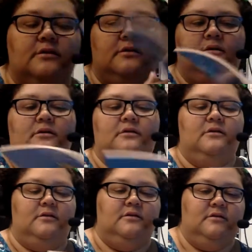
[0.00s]

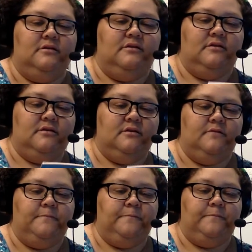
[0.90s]

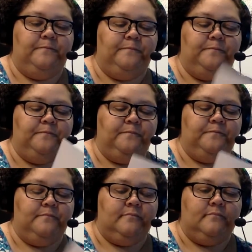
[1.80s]

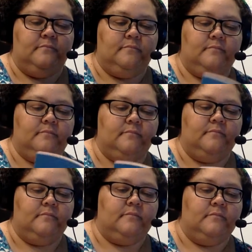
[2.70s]
No one is speaking in this clip.